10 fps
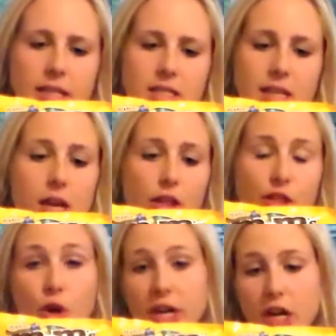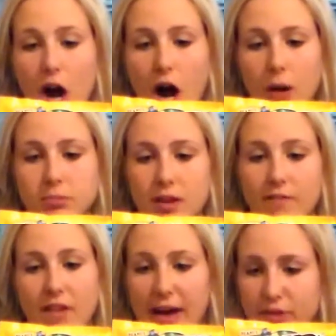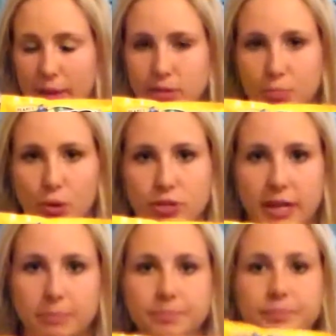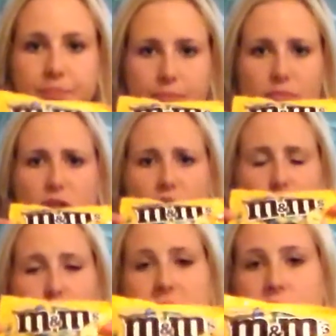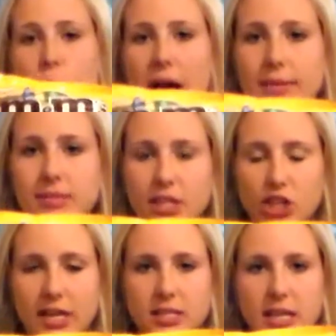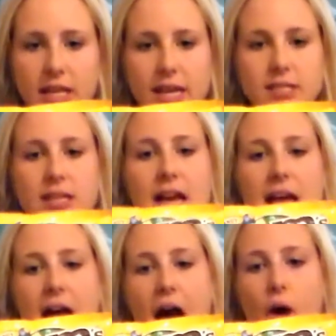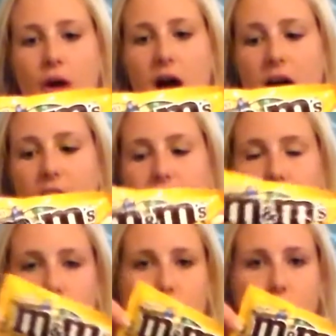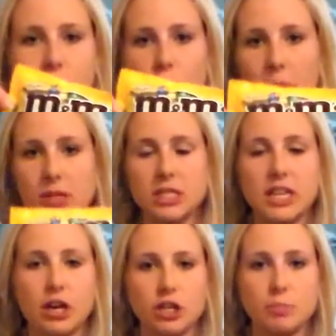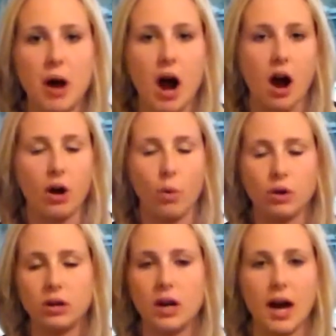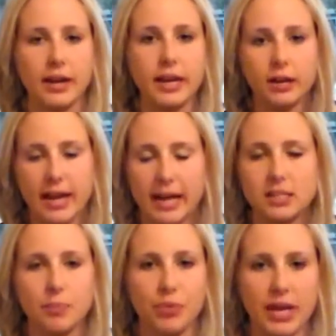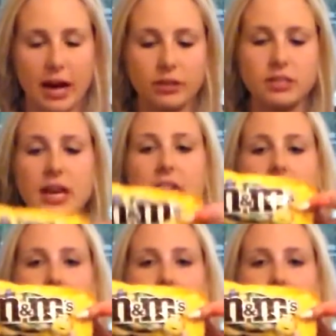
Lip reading: Let's see, 30 carbs, 5 grams of protein. The reason why I'm suggesting this out of your normal Snickers bar or Kit Kat, something else,